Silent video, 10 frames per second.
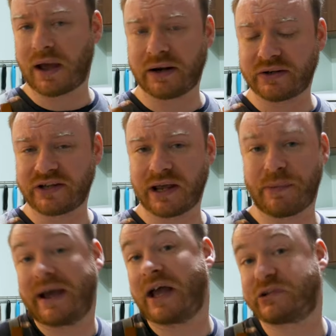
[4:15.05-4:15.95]
And I'd say
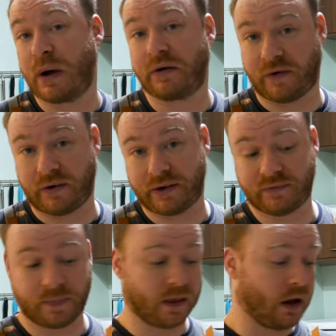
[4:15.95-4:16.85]
about gas mark
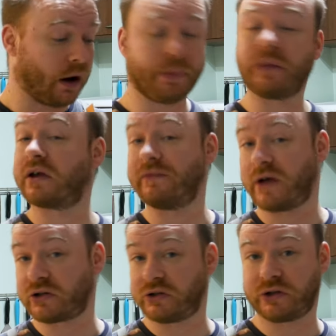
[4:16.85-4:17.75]
5, I'll put the
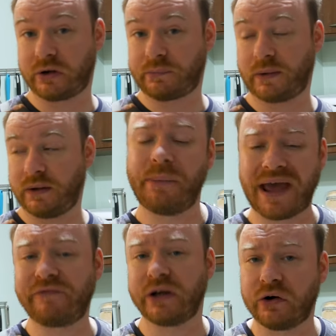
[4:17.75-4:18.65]
conversions up, but
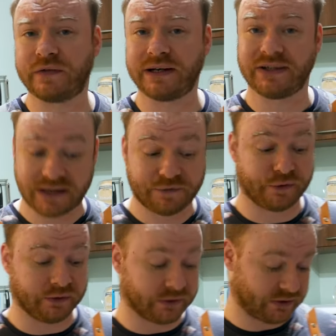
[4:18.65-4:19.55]
every oven is
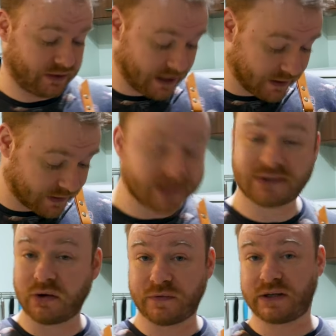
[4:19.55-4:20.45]
different.
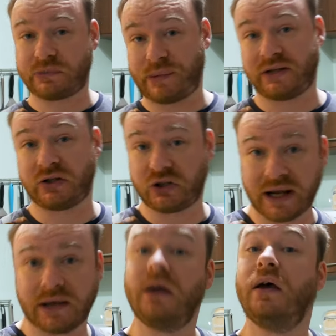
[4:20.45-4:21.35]
This oven is a piece of
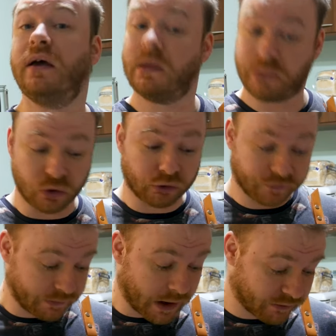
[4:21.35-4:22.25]
shit, but your
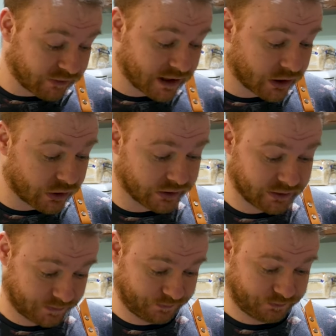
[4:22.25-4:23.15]
oven might be really
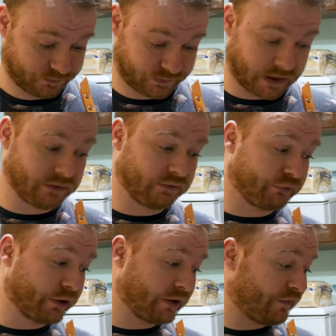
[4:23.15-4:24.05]
good and
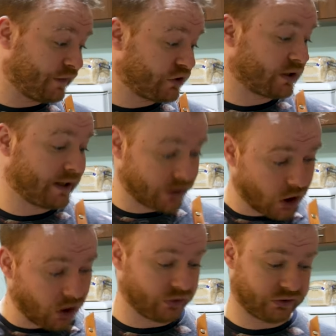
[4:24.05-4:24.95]
run efficiently and
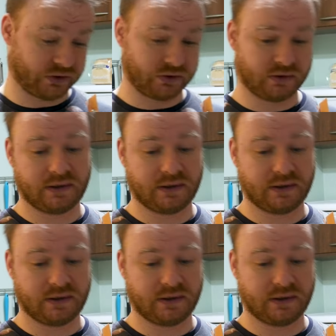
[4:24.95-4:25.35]
hot.